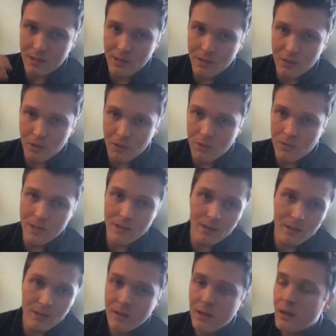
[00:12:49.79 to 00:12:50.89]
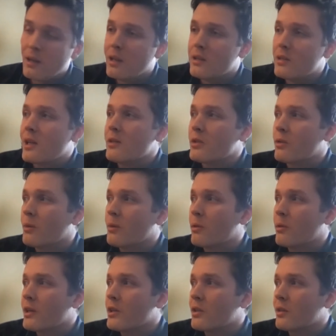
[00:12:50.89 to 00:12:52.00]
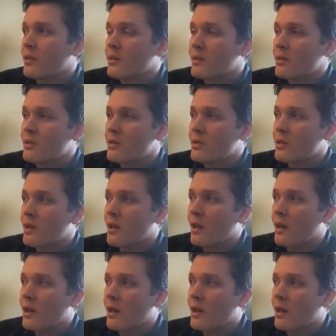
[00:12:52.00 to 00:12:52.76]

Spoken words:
using tensor operations,